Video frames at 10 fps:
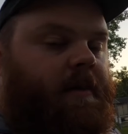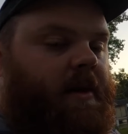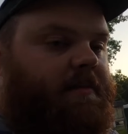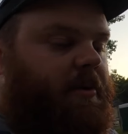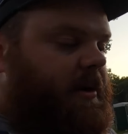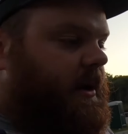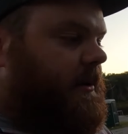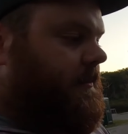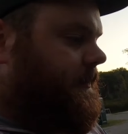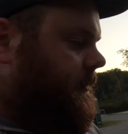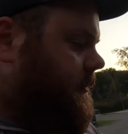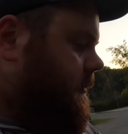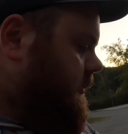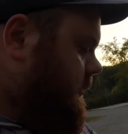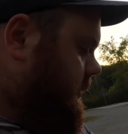it's pretty neat.
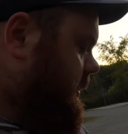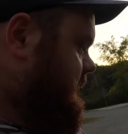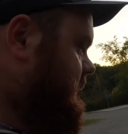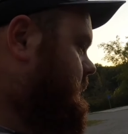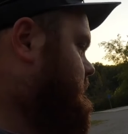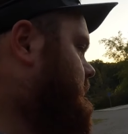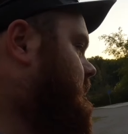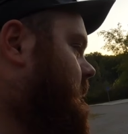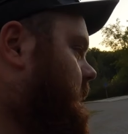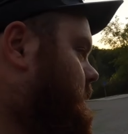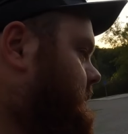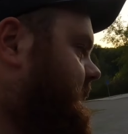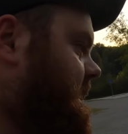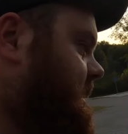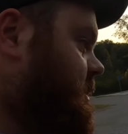So I hope you
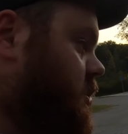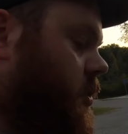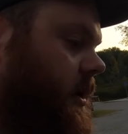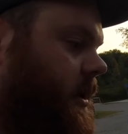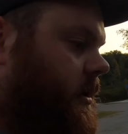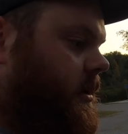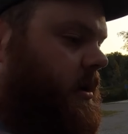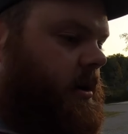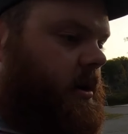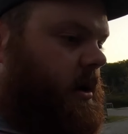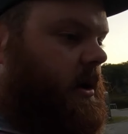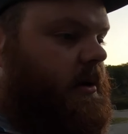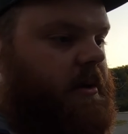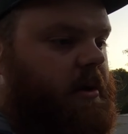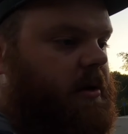guys enjoy
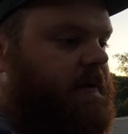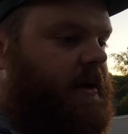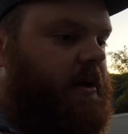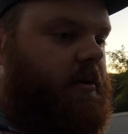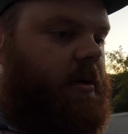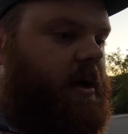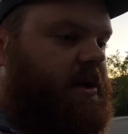uh, little video.